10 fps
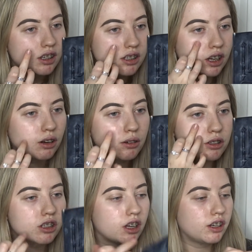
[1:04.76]
So I'm
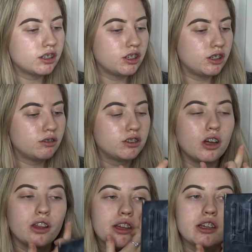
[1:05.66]
just going to
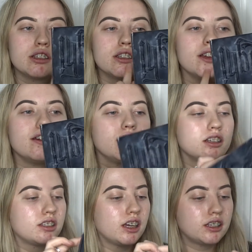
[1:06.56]
dot this in
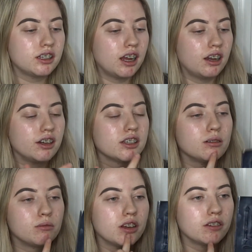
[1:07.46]
certain areas
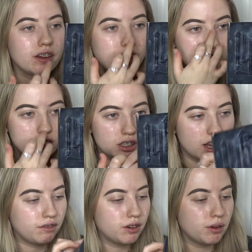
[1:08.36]
on my face, just
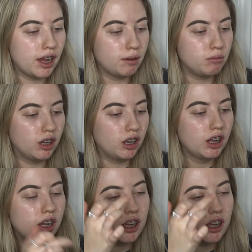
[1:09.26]
everywhere, but